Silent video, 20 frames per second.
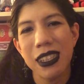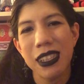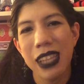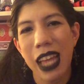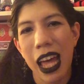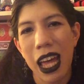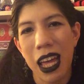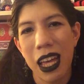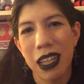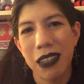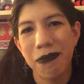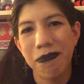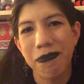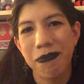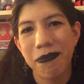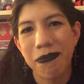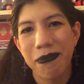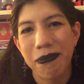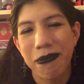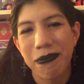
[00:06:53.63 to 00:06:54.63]
that
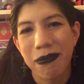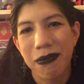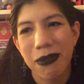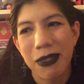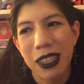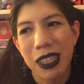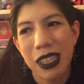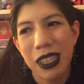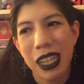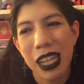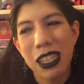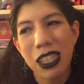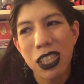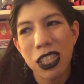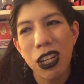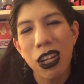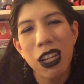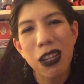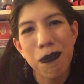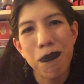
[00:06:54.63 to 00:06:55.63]
it
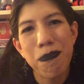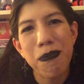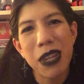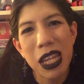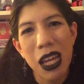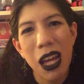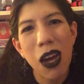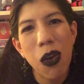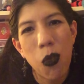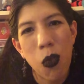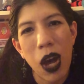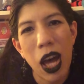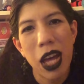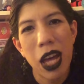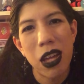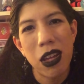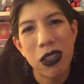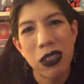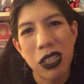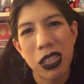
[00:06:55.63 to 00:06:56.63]
took me a
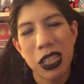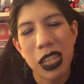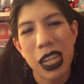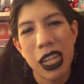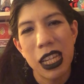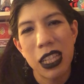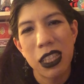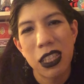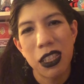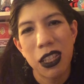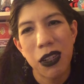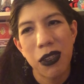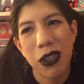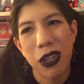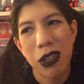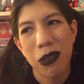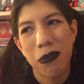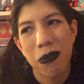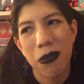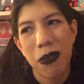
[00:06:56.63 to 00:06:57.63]
while to get into the
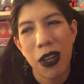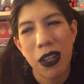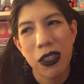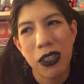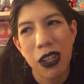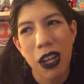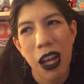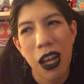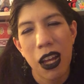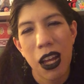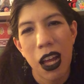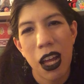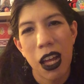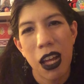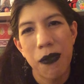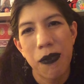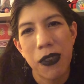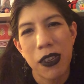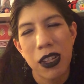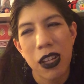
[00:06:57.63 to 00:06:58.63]
group,
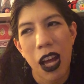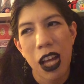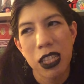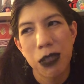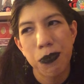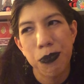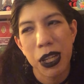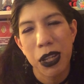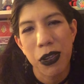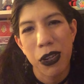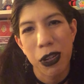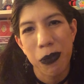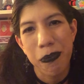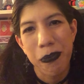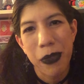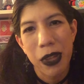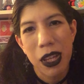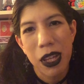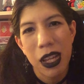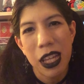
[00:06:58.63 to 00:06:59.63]
cosplay group,
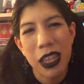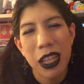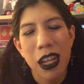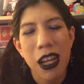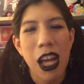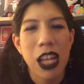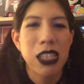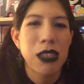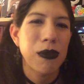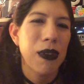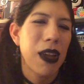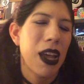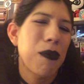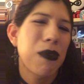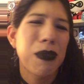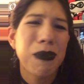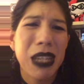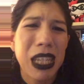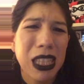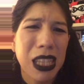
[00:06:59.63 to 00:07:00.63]
and the
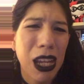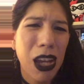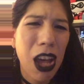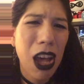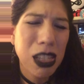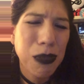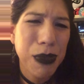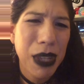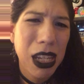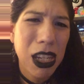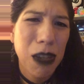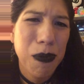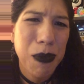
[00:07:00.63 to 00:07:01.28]
cosplay